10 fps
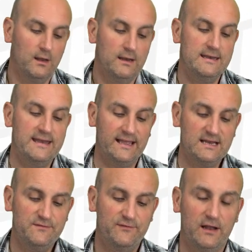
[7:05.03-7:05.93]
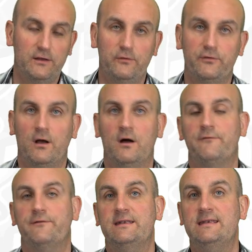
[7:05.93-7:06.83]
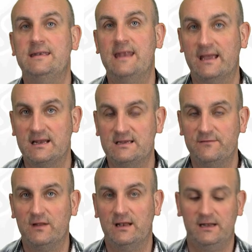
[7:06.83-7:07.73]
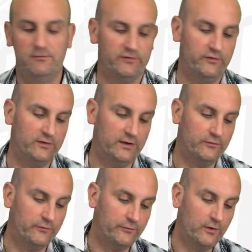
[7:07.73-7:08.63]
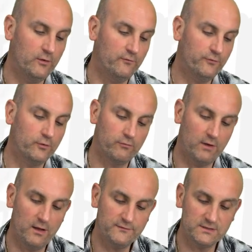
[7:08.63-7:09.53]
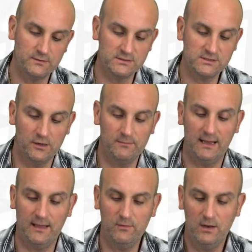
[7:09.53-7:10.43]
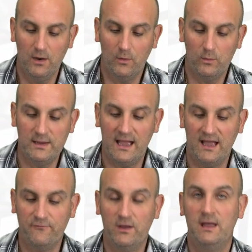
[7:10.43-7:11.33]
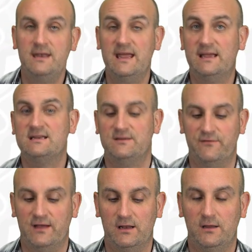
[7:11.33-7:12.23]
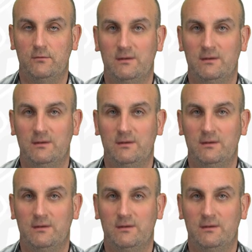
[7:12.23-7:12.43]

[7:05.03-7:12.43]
Negative values are for negative linear associations. So for graphs that slope down, we have a negative value.